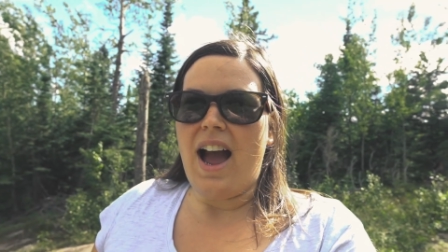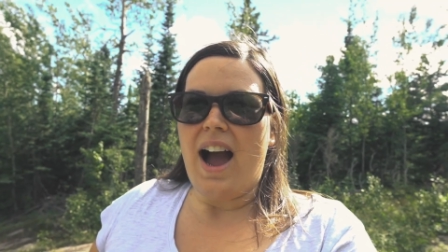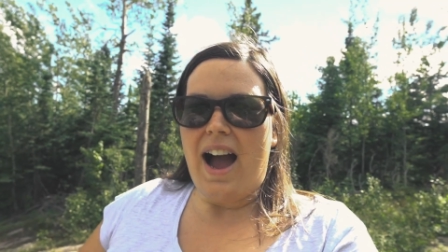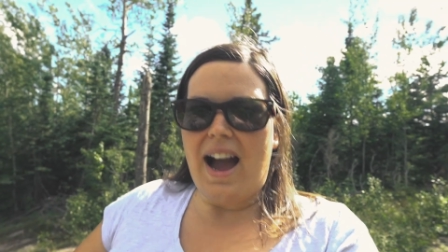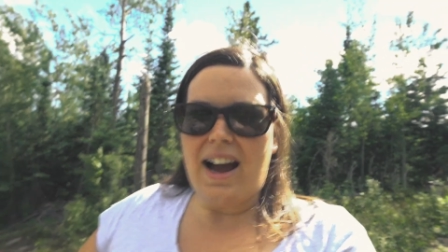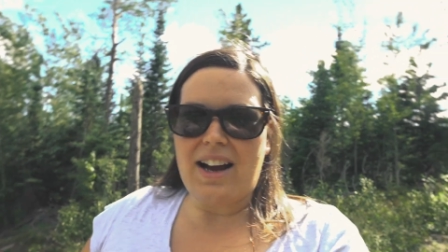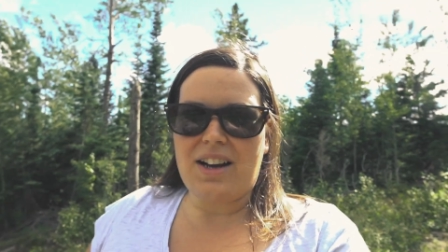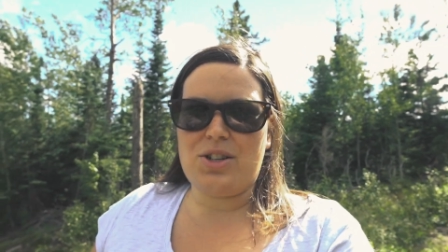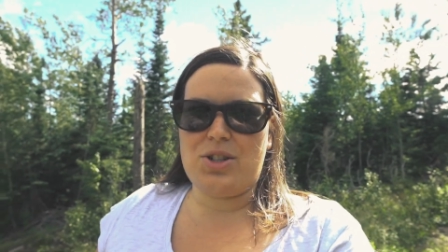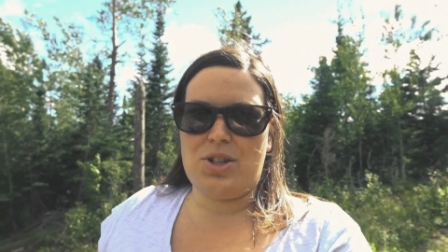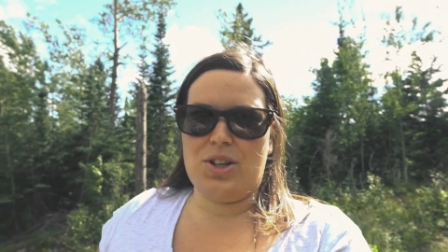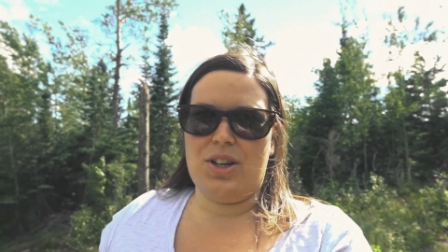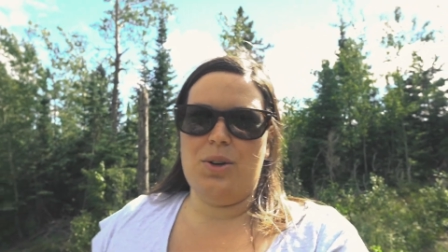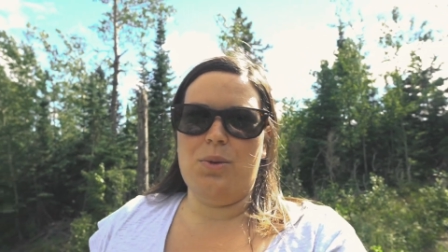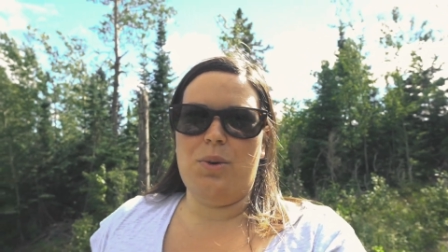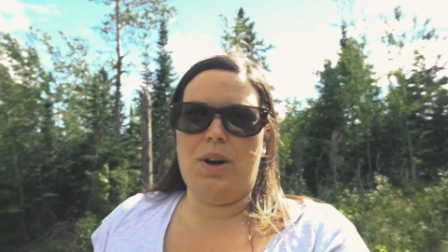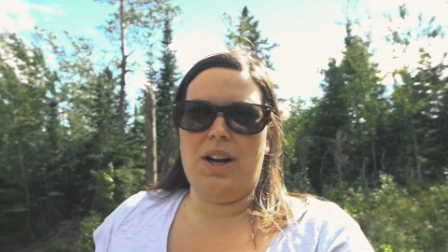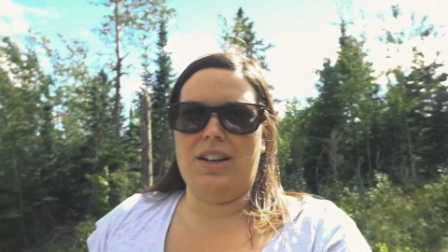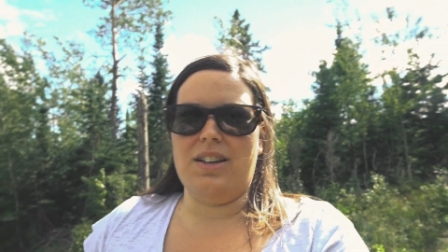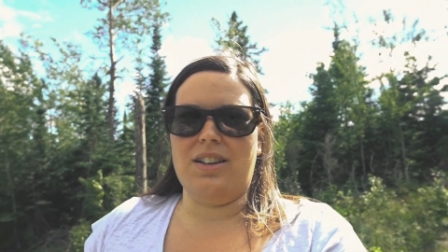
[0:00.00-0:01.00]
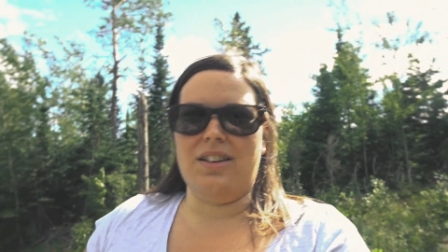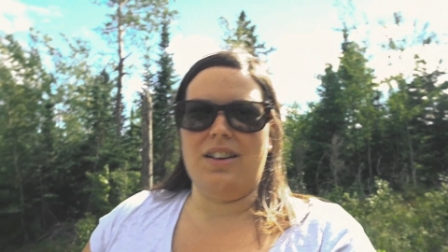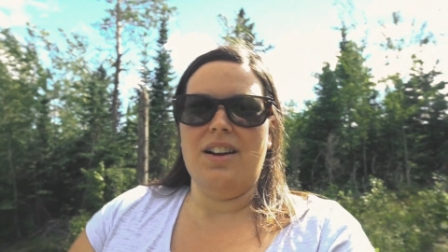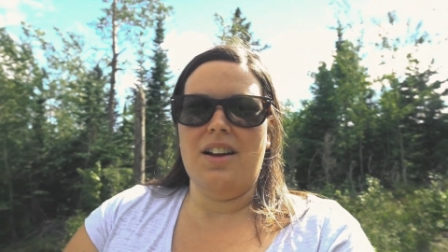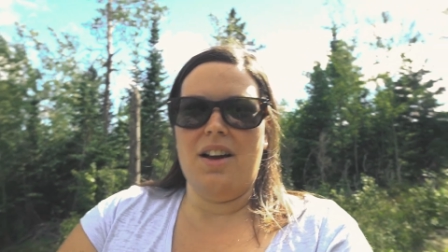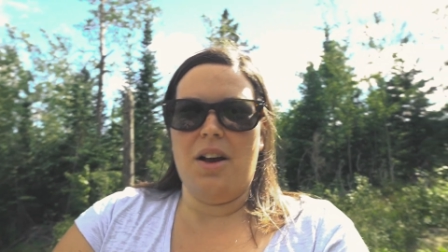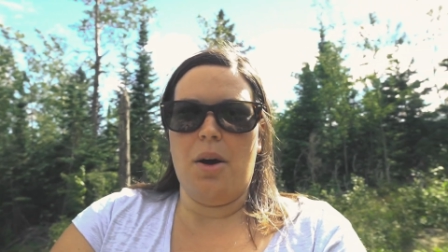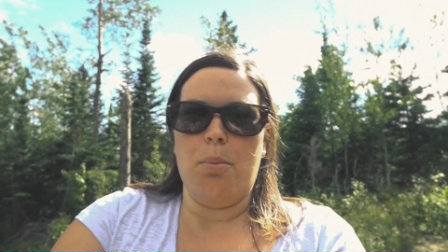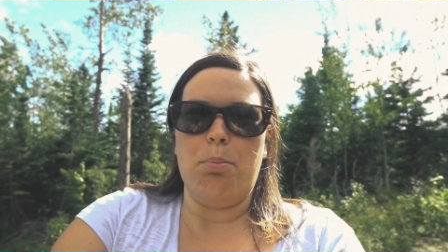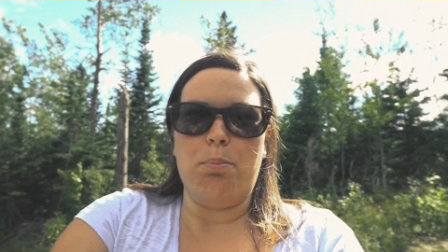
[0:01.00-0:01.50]
actually went and
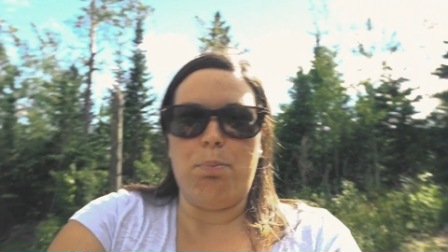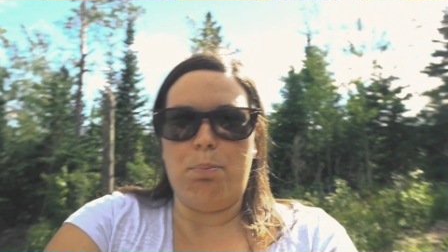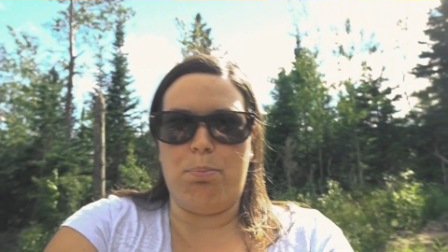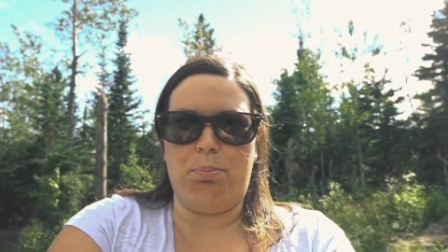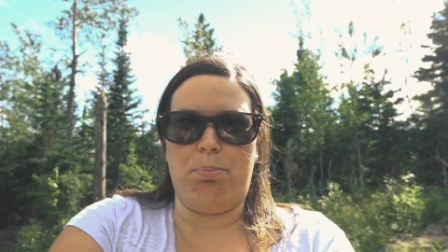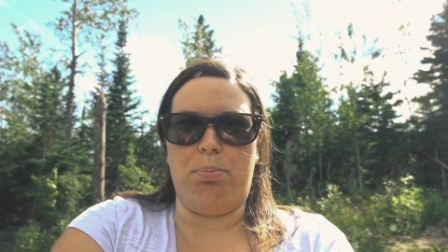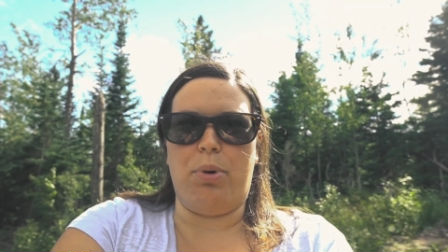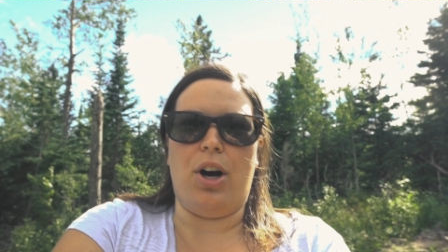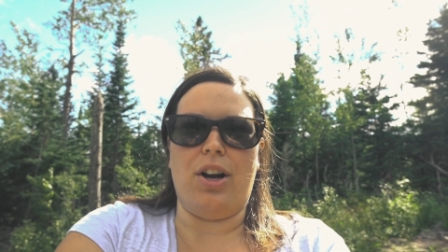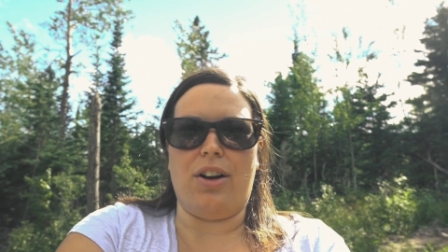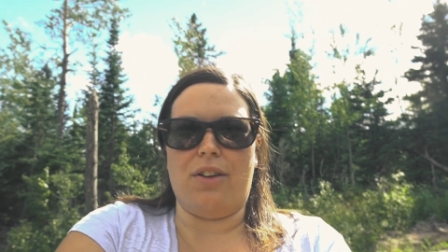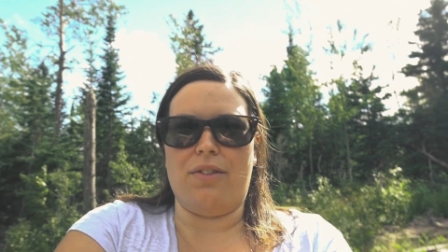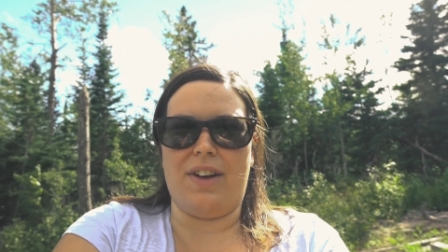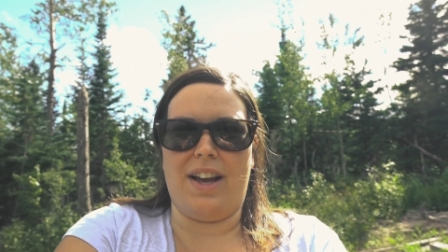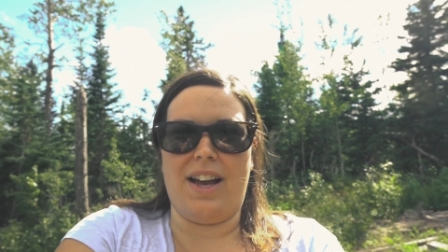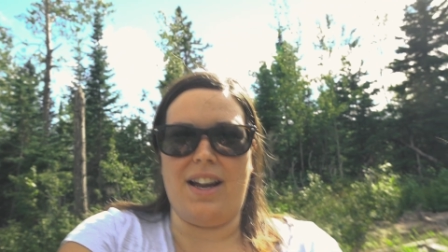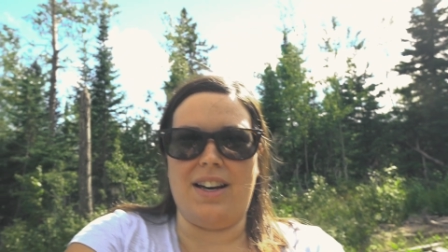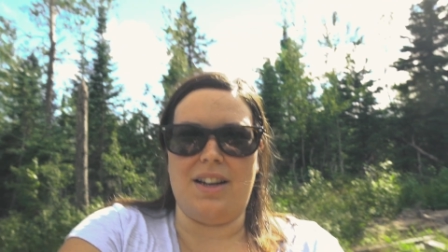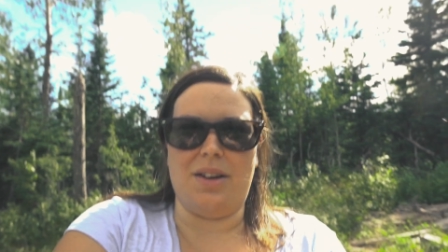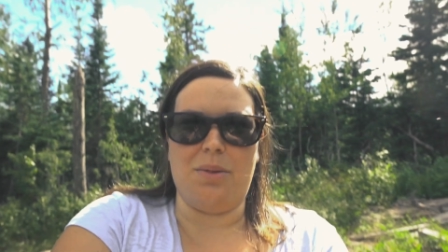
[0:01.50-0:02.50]
bought a van